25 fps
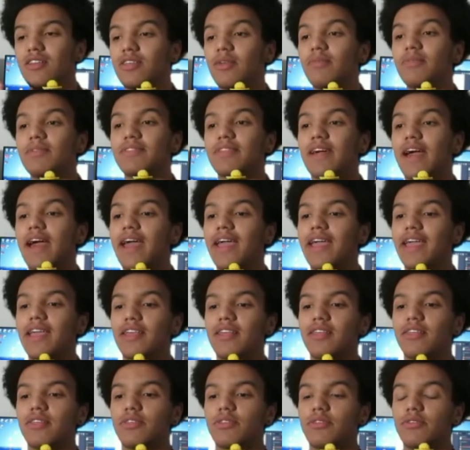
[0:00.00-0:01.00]
Something that
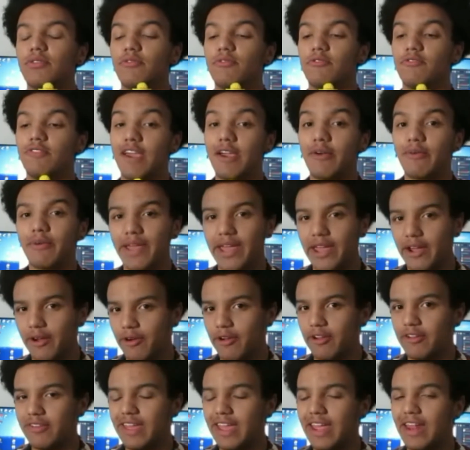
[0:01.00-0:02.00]
is very
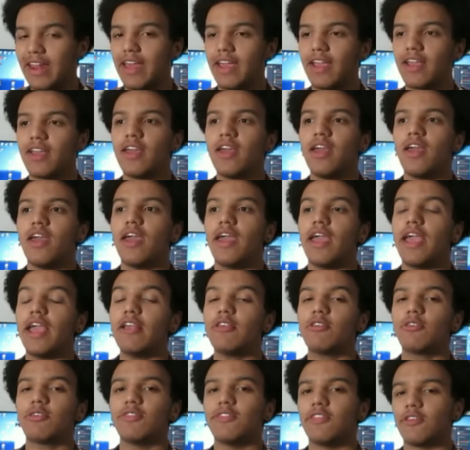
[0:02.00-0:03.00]
irritating
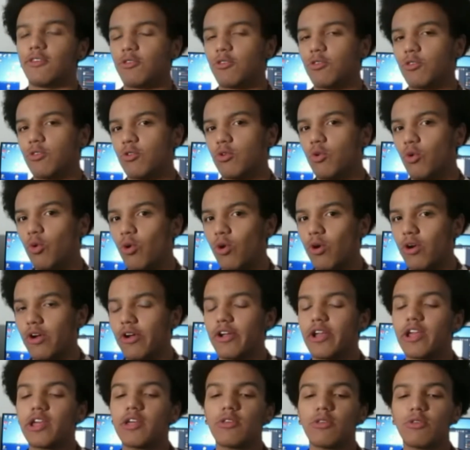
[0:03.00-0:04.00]
is the score,
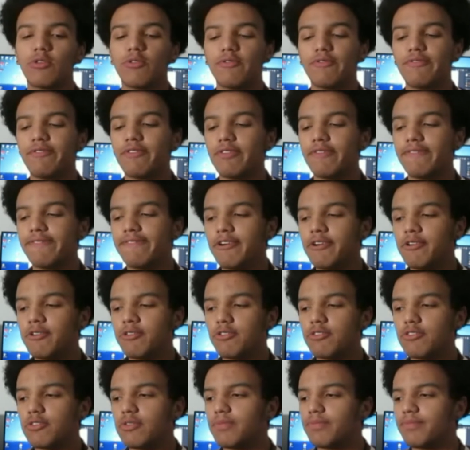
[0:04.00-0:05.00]
because for the
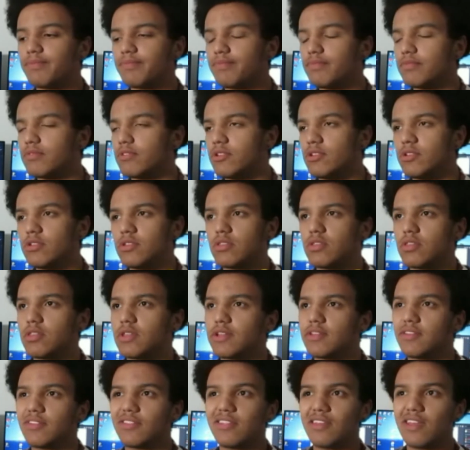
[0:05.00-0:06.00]
first,
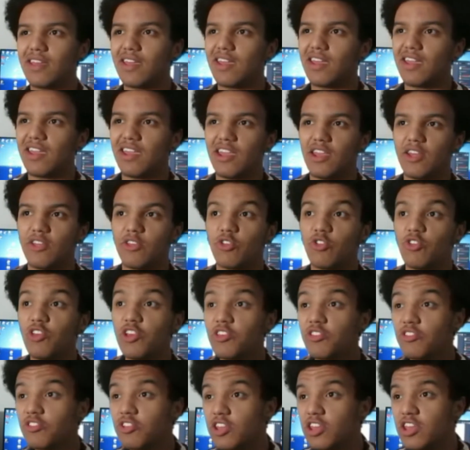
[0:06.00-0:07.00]
let's say
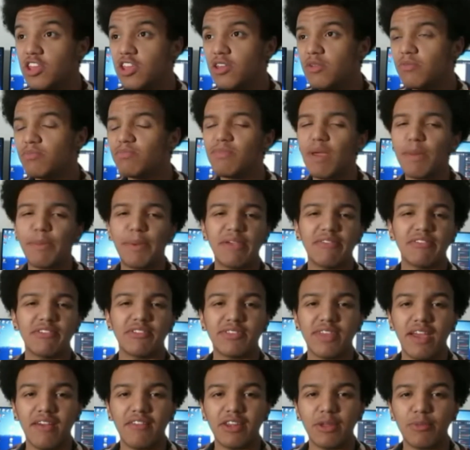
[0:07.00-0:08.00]
60, maybe even
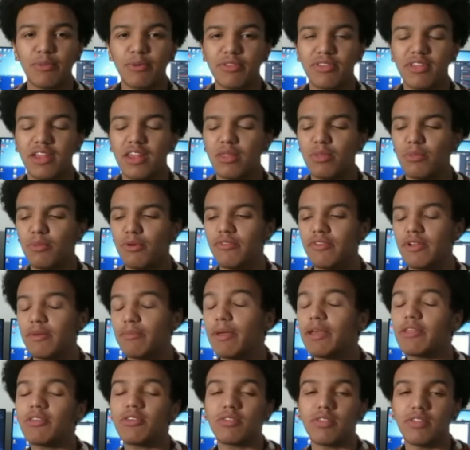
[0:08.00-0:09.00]
70% of the movie,
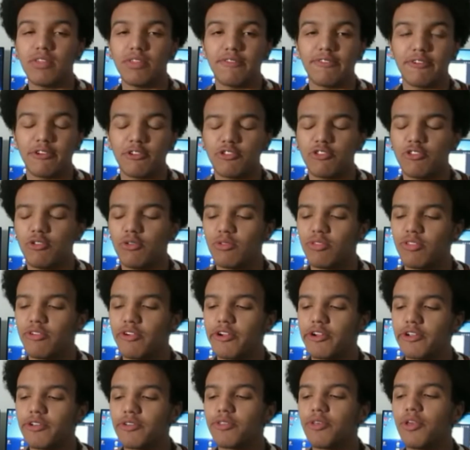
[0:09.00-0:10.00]
basically the first
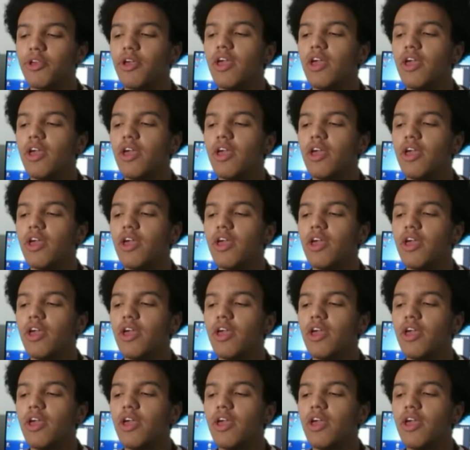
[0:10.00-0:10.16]
2/3,